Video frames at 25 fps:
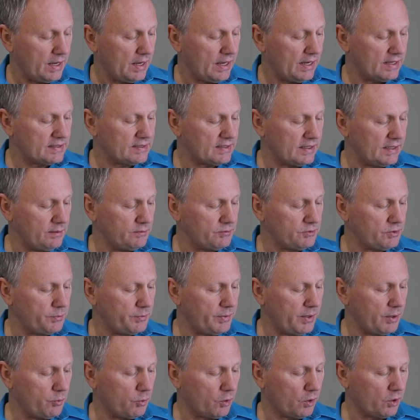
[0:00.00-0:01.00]
It seems to
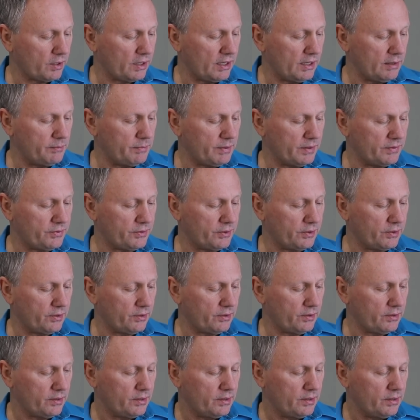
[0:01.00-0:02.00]
be working, but
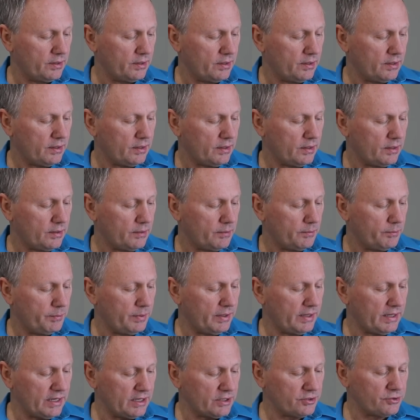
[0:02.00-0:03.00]

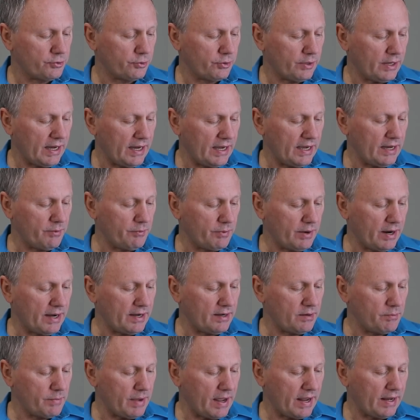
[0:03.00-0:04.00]
is there any way
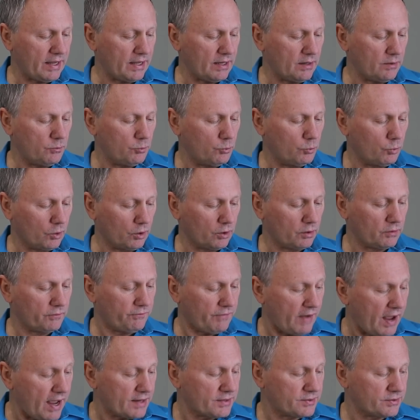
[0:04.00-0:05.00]
to make it work
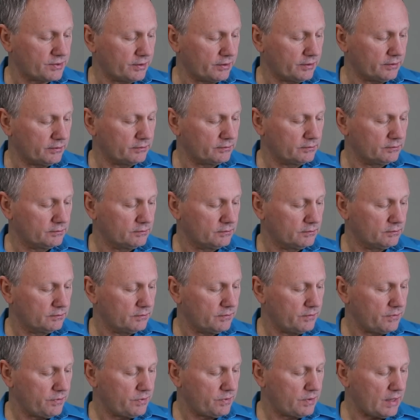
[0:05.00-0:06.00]
faster?
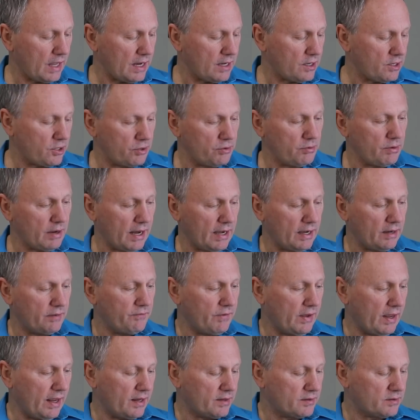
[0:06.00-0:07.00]
Thank you in
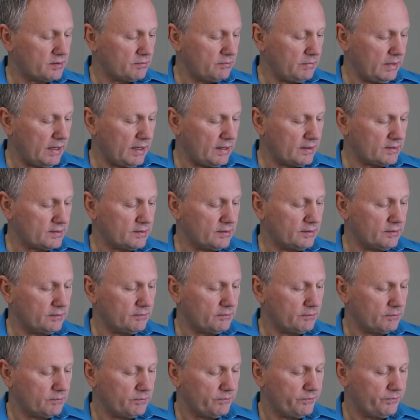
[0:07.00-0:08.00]
advance, Madison.
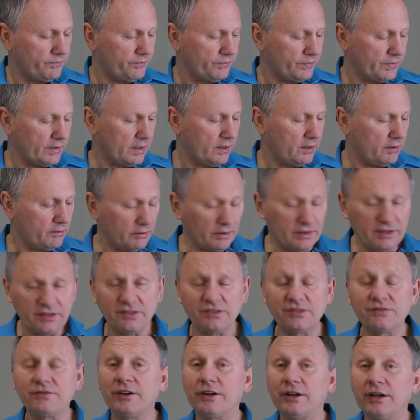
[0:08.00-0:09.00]
Well, this
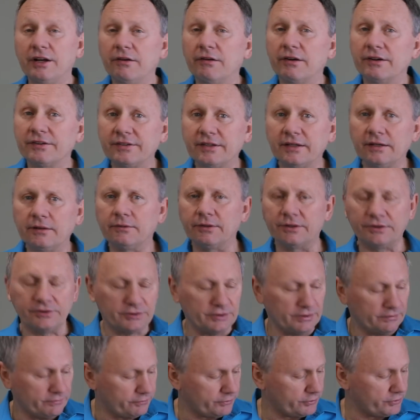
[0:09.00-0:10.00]
is a very interesting
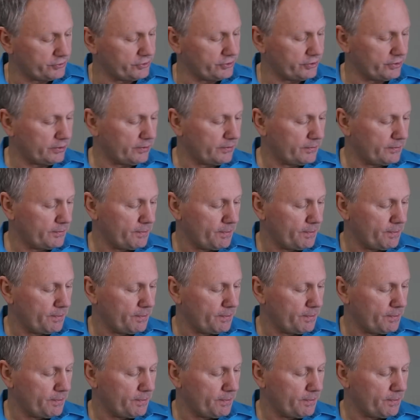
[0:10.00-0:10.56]
question for sure.